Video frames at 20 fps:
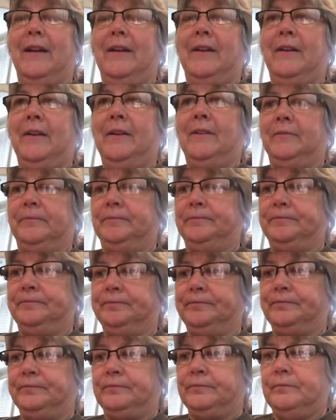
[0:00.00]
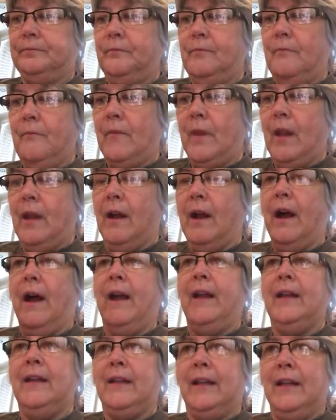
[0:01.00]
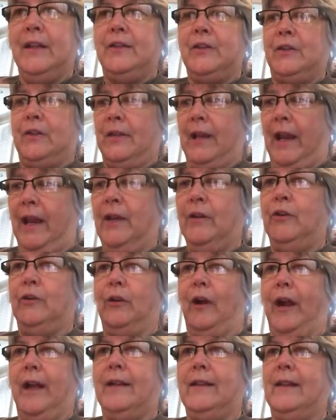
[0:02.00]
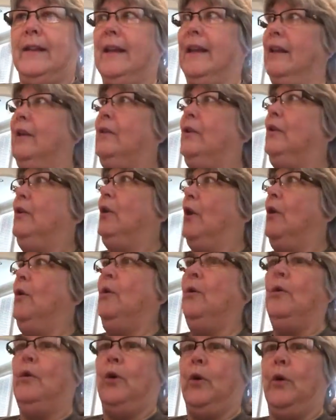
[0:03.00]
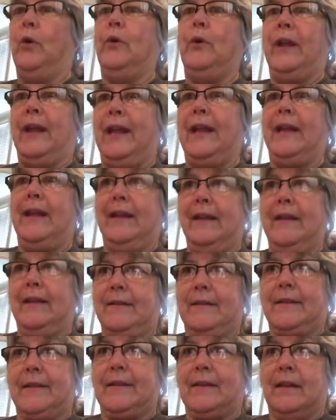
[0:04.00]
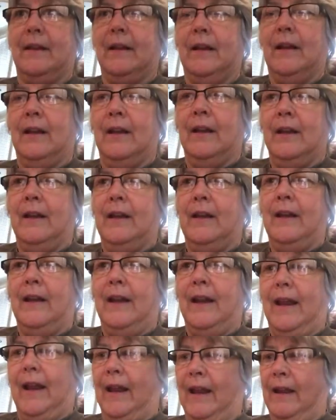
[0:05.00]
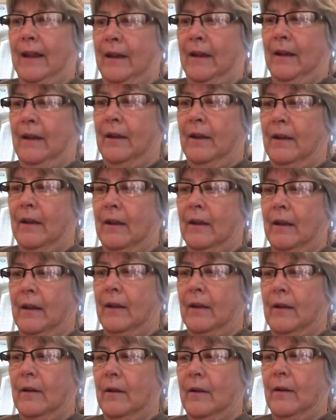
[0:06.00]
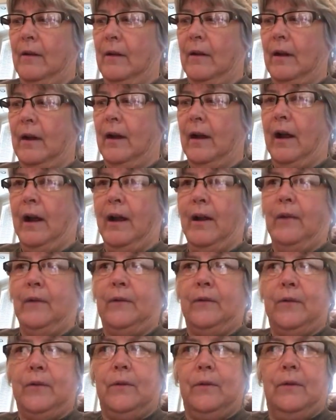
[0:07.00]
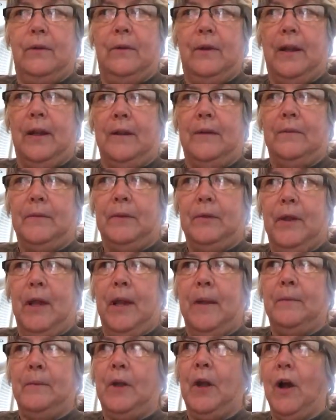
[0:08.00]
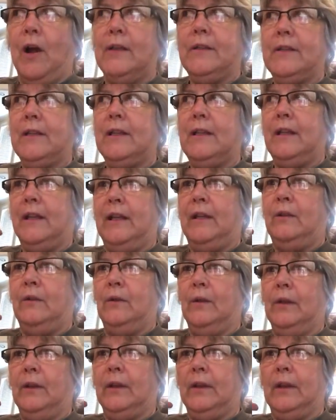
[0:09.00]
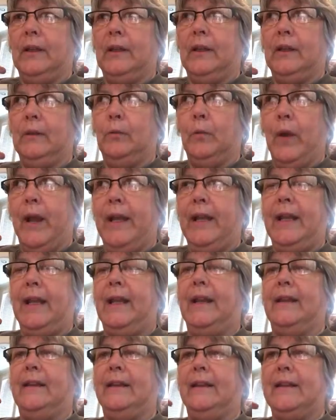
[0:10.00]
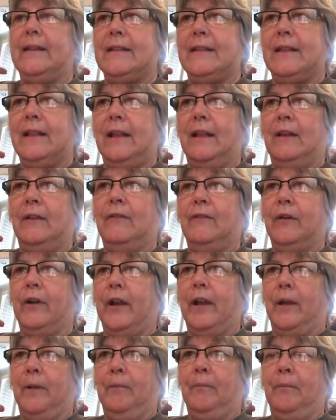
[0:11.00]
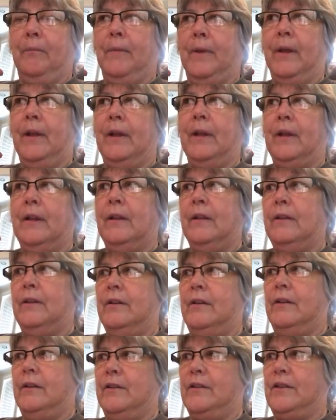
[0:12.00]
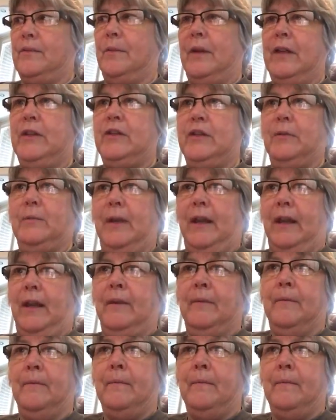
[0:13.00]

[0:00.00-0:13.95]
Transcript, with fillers: I each day try to get to know who he is. And I am constantly waiting and listening for him to speak to me.